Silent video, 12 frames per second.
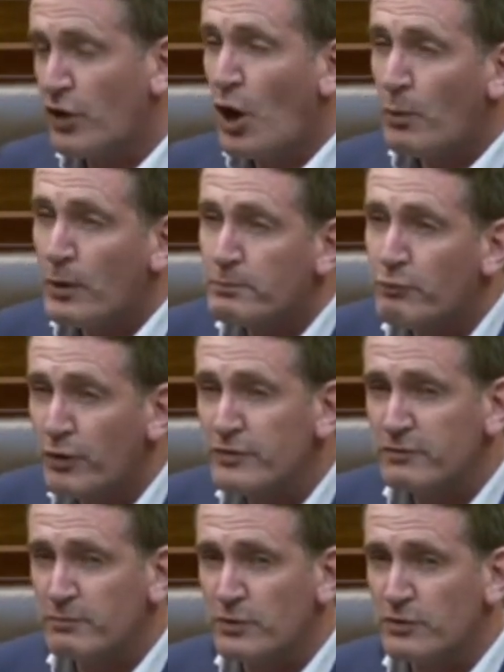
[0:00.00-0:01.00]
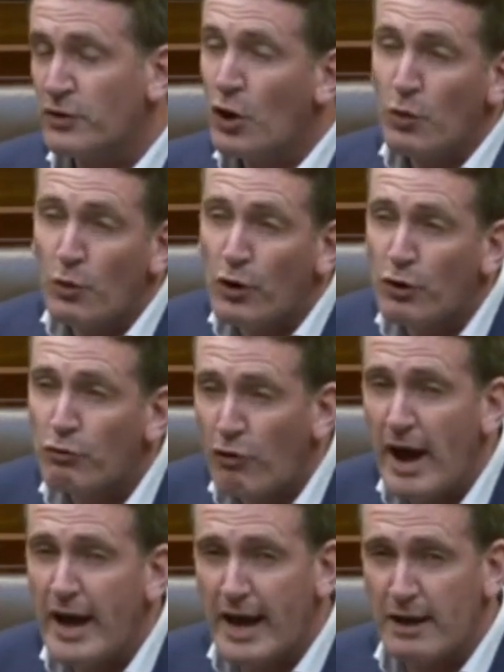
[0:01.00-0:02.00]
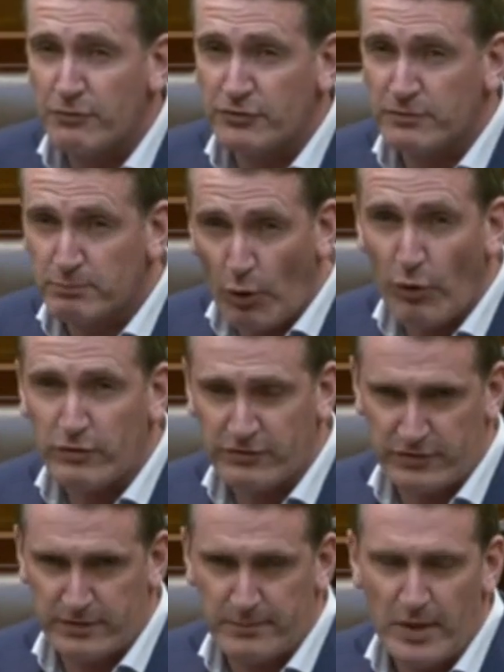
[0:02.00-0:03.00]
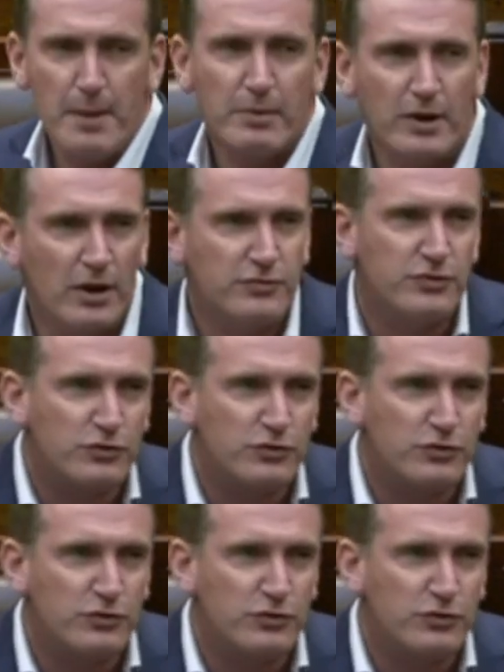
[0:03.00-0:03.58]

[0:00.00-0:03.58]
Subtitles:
with principals who are crying out for supports for them because of the